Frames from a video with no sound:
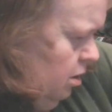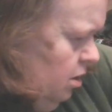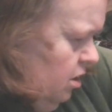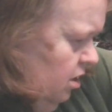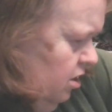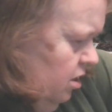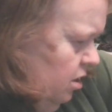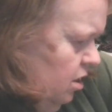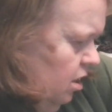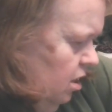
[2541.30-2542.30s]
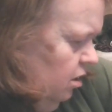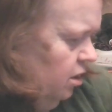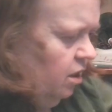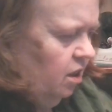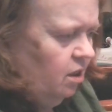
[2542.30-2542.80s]
down to the collar
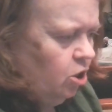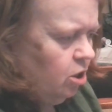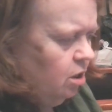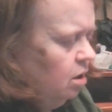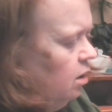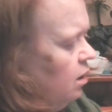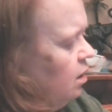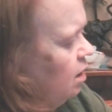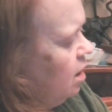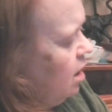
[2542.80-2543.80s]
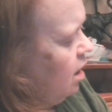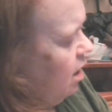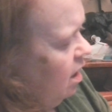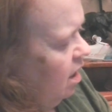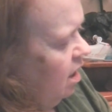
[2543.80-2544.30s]
edge,
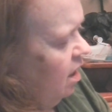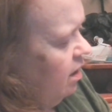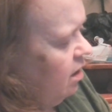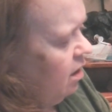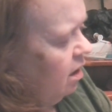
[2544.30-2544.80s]
and